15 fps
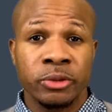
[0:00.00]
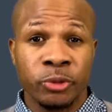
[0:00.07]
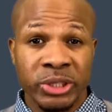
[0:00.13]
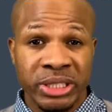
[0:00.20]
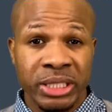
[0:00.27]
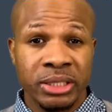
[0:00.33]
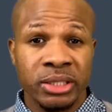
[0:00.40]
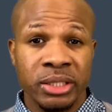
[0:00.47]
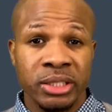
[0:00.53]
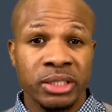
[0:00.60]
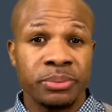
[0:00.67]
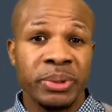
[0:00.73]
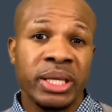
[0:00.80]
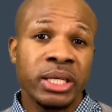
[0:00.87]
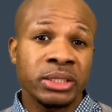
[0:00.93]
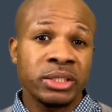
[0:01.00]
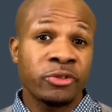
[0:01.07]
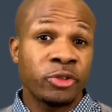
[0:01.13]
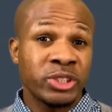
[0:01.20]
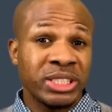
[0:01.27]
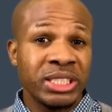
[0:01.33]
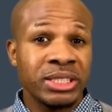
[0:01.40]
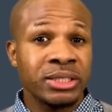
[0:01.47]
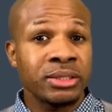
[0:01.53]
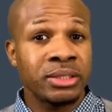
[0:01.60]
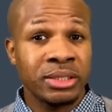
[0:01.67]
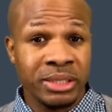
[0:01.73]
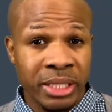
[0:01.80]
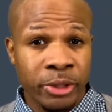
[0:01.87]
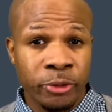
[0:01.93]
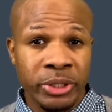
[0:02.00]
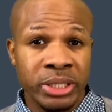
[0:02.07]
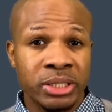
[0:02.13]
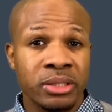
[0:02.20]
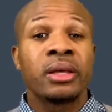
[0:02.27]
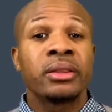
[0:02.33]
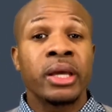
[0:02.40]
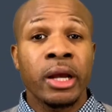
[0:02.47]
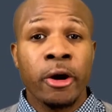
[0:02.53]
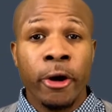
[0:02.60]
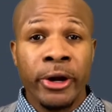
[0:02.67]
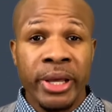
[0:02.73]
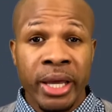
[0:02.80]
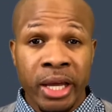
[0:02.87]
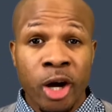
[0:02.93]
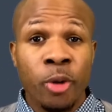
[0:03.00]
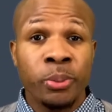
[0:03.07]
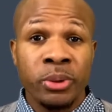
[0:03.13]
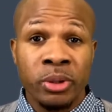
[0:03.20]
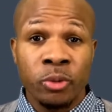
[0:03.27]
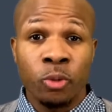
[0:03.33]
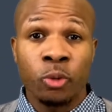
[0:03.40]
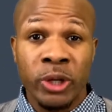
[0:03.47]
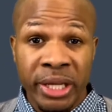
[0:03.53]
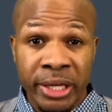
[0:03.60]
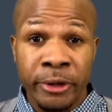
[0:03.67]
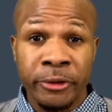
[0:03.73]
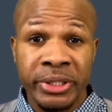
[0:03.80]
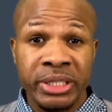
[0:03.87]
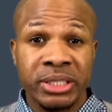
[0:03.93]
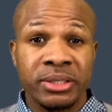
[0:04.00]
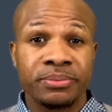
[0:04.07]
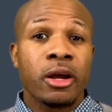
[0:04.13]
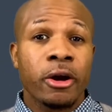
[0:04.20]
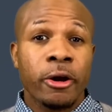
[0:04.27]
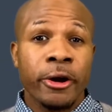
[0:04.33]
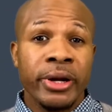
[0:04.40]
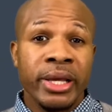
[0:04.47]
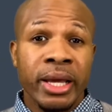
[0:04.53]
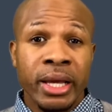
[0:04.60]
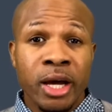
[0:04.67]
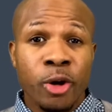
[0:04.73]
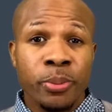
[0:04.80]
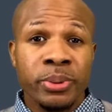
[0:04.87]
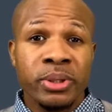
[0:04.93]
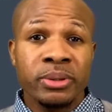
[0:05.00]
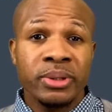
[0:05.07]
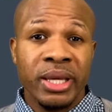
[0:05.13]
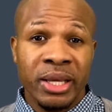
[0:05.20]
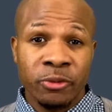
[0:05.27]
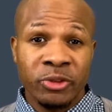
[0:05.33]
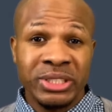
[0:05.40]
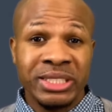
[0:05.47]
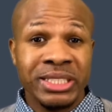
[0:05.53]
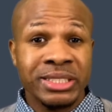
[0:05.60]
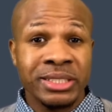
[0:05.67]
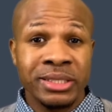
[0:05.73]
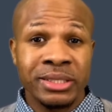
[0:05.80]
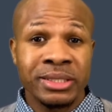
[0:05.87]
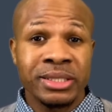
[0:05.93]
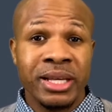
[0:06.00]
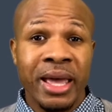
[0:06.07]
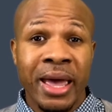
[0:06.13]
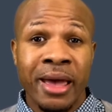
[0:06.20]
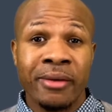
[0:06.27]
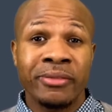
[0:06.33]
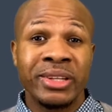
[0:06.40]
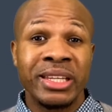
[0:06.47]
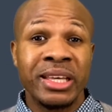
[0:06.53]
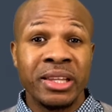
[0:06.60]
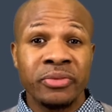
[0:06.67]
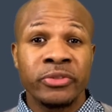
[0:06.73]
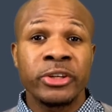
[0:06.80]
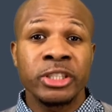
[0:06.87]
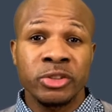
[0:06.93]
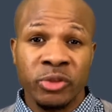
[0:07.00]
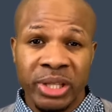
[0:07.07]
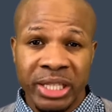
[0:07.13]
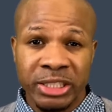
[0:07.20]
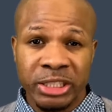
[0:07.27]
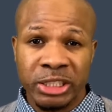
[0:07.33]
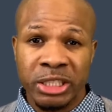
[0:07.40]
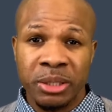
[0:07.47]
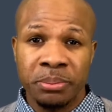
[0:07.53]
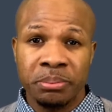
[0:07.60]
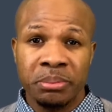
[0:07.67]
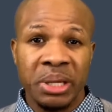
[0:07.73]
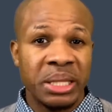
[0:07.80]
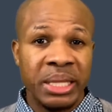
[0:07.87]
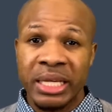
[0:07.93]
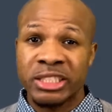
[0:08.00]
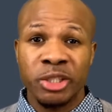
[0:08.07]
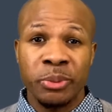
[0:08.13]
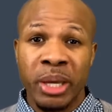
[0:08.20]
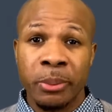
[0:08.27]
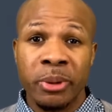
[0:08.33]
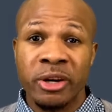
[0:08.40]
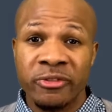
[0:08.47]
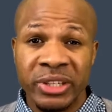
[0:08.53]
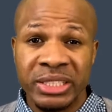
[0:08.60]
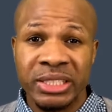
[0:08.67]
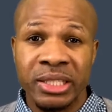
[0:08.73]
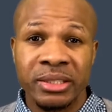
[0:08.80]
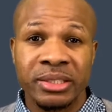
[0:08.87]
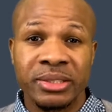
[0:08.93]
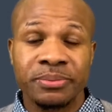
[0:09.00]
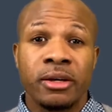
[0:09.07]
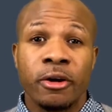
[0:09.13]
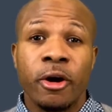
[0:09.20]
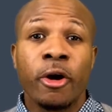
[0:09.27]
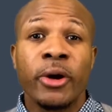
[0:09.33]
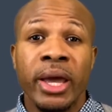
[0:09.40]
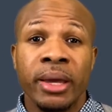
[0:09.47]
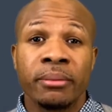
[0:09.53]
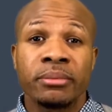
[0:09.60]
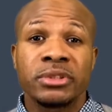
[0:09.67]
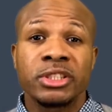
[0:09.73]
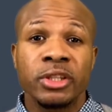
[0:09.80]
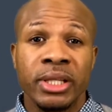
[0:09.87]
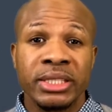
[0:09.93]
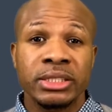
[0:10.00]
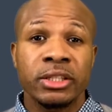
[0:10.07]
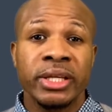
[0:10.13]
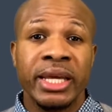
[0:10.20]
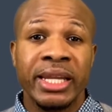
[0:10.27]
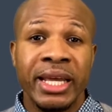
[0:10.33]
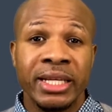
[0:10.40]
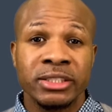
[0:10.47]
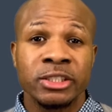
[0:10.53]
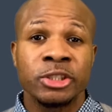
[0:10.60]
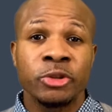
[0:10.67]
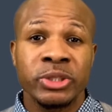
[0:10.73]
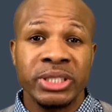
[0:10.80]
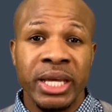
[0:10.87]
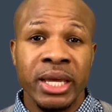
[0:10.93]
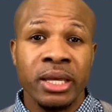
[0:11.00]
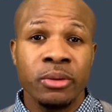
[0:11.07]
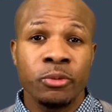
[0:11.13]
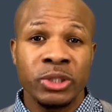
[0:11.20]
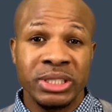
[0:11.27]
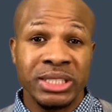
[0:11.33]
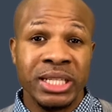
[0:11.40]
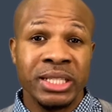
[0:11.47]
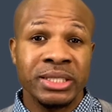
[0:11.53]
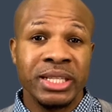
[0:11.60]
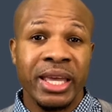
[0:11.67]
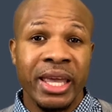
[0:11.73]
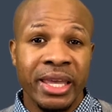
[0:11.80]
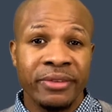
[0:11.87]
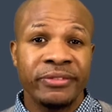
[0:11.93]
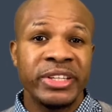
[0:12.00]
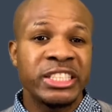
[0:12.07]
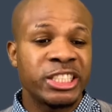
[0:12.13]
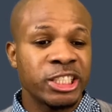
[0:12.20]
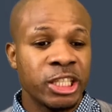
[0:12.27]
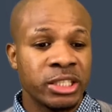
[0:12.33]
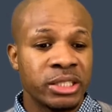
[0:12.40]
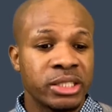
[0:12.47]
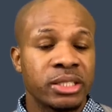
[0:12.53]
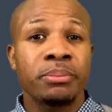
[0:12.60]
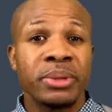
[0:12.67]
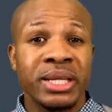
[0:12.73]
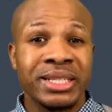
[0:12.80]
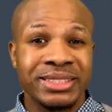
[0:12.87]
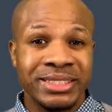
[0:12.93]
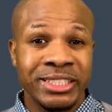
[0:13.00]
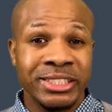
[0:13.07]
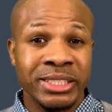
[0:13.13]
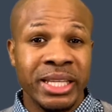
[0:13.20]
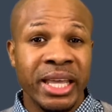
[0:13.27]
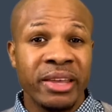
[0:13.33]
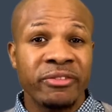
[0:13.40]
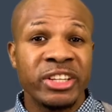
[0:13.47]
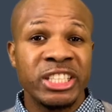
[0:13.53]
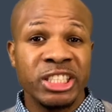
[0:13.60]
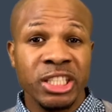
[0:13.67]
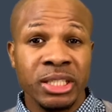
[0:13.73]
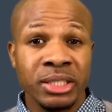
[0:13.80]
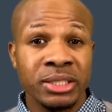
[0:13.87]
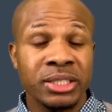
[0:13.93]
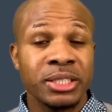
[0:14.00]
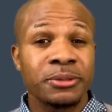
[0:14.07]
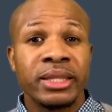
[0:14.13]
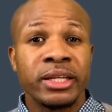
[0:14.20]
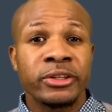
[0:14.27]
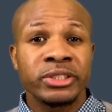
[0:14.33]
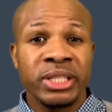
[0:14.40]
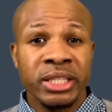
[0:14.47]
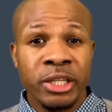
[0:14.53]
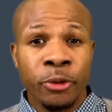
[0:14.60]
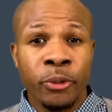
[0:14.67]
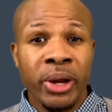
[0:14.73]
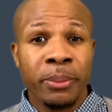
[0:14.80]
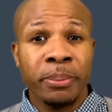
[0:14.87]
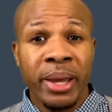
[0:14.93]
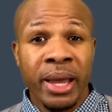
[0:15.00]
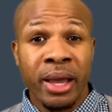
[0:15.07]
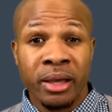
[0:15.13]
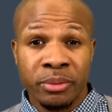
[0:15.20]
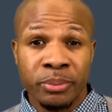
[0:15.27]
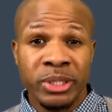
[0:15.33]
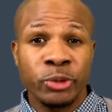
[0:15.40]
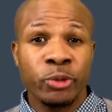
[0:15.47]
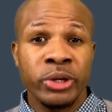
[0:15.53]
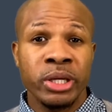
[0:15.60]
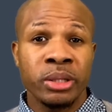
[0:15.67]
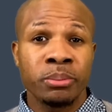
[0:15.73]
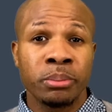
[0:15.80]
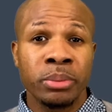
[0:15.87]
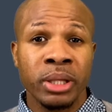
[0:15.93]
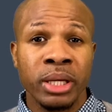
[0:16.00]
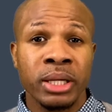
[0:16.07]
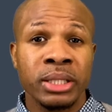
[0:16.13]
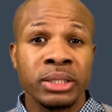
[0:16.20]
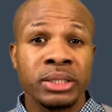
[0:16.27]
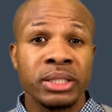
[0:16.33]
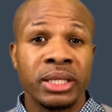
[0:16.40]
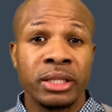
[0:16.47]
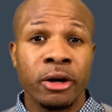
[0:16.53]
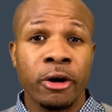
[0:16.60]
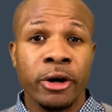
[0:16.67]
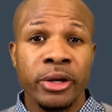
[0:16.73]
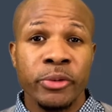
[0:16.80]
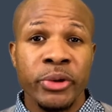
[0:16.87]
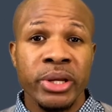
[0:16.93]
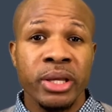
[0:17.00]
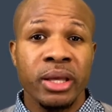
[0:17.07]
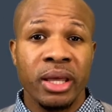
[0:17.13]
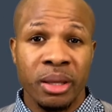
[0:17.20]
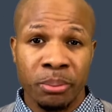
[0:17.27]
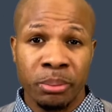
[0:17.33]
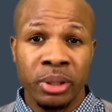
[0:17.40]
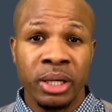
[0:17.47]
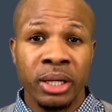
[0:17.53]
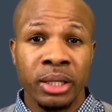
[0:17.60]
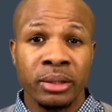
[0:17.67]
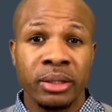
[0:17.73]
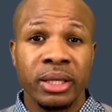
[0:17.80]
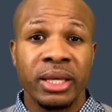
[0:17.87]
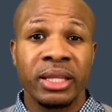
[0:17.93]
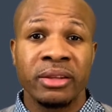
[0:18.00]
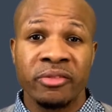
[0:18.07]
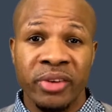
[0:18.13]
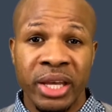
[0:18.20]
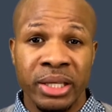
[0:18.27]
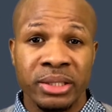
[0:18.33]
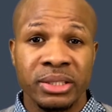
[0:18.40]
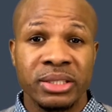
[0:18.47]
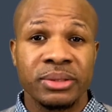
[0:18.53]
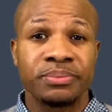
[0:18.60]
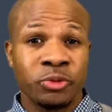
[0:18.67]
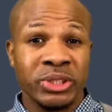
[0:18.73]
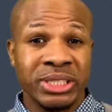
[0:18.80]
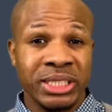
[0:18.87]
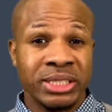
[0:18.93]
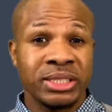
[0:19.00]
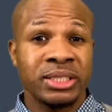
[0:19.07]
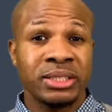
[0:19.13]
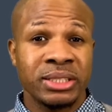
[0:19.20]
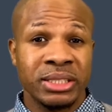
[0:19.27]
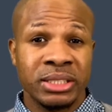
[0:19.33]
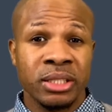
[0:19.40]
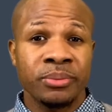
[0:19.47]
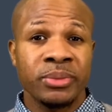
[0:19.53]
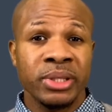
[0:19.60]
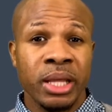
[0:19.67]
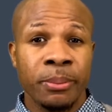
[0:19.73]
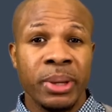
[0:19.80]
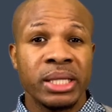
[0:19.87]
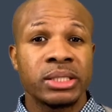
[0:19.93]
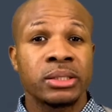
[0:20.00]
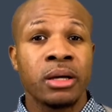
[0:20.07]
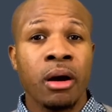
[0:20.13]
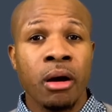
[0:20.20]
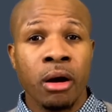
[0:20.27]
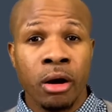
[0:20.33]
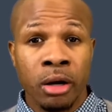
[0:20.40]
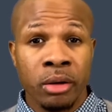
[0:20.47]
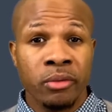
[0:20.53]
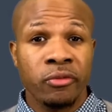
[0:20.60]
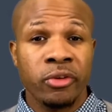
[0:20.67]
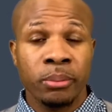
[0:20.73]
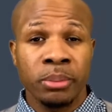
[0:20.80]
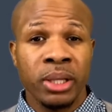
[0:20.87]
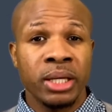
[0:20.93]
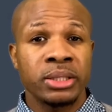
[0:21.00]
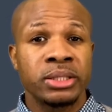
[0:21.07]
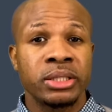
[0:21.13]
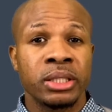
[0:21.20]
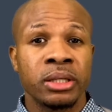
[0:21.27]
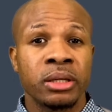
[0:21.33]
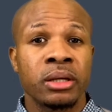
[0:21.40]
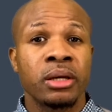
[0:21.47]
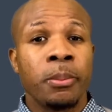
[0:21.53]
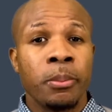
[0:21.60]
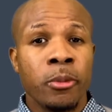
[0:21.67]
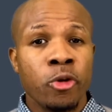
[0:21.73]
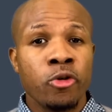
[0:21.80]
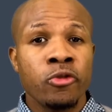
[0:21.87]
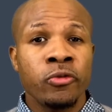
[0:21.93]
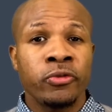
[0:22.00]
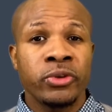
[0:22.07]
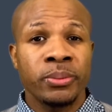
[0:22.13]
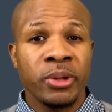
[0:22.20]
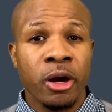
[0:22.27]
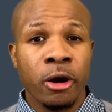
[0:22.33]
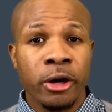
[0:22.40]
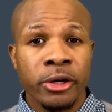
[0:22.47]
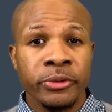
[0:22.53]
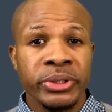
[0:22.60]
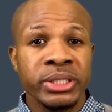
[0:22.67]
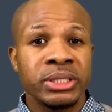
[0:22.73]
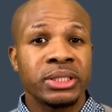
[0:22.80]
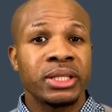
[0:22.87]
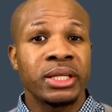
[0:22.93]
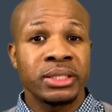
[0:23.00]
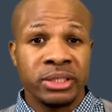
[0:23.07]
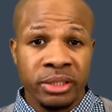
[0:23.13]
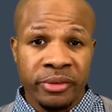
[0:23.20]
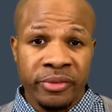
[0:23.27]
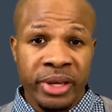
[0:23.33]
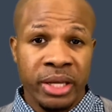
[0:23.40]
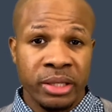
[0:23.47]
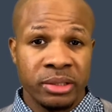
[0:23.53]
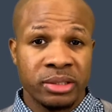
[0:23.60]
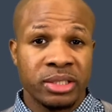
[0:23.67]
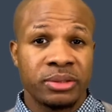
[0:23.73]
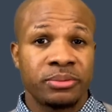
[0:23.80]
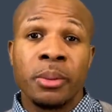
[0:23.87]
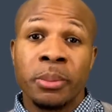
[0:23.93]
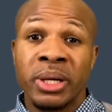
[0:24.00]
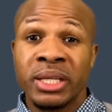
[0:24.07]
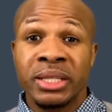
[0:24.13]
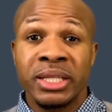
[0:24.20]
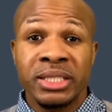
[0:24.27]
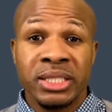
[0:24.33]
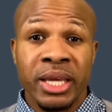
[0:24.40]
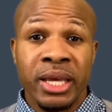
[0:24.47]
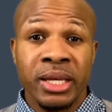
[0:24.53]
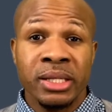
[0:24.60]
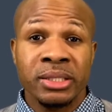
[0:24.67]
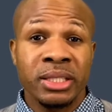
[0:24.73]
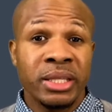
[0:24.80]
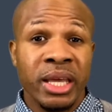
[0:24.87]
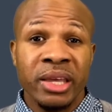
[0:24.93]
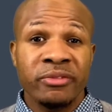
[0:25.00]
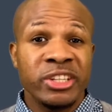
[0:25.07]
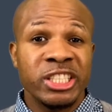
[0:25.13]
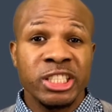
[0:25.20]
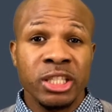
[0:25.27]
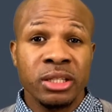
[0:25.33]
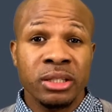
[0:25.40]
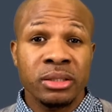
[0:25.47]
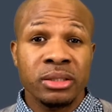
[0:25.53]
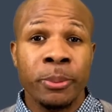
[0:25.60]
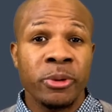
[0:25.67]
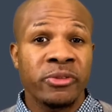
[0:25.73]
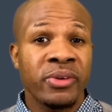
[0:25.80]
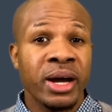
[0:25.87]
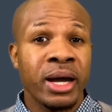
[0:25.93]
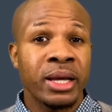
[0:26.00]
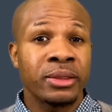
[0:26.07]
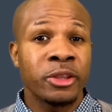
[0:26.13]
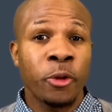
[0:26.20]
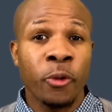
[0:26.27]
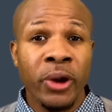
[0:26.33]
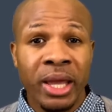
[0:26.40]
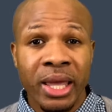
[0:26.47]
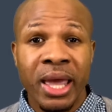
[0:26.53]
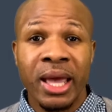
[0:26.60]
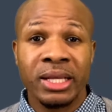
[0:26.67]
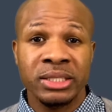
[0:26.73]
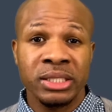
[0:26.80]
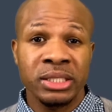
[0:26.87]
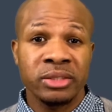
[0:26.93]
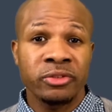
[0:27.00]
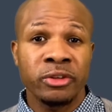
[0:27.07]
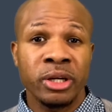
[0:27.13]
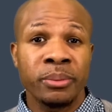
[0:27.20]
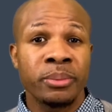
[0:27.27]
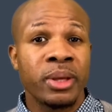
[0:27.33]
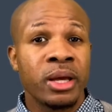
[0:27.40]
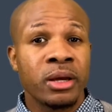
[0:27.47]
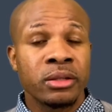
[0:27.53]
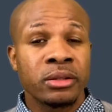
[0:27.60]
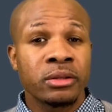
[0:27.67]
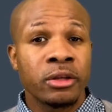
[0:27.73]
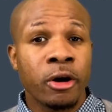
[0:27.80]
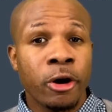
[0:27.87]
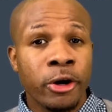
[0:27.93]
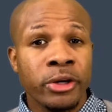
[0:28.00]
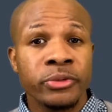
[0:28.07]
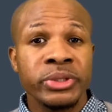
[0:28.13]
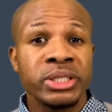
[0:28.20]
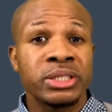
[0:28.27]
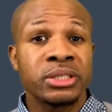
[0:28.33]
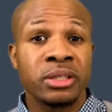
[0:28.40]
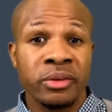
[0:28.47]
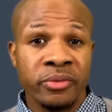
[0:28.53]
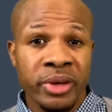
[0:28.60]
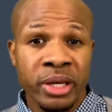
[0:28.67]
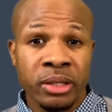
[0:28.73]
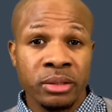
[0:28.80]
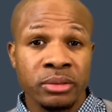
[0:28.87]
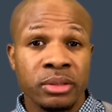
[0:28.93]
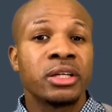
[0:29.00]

resistance because if resistance is decreased, then cardiac output would increase. Cardiac output and resistance have an inverse relationship and that should make perfect sense. Okay, so let's look at answer choice A, which says AV shunt. Because there's an AV shunt, there's a direct path between blood in the artery and blood in the veins. Resistance is something that makes it hard for blood to move from the arteries into the veins. But in this case, an AV shunt provides direct access from the arteries to the vein.